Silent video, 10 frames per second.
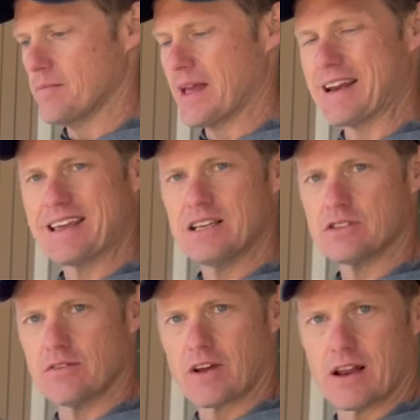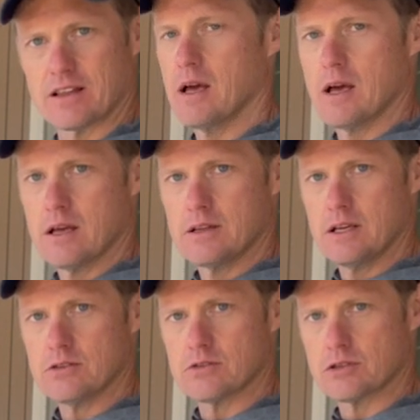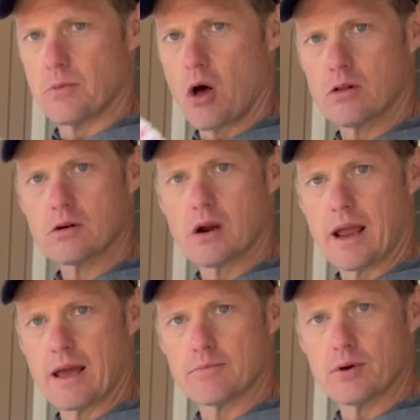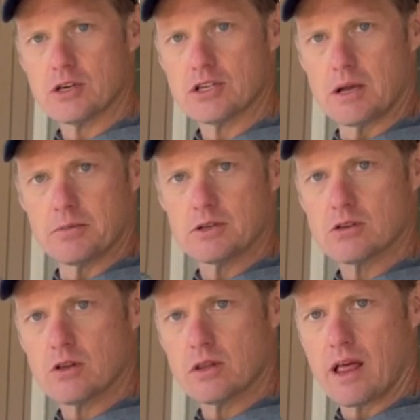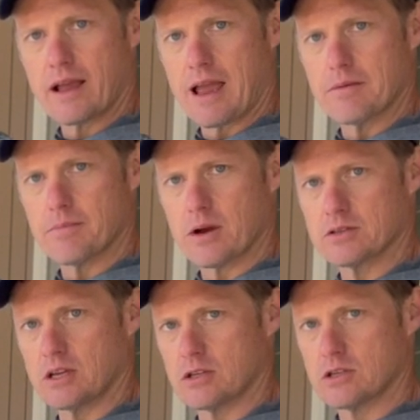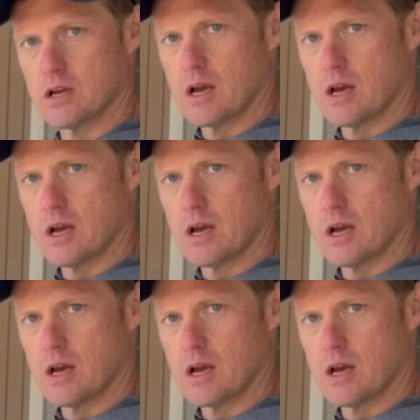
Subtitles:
adhesive kind of things. These are smaller and pretty cheap. These are only like 8 bucks each.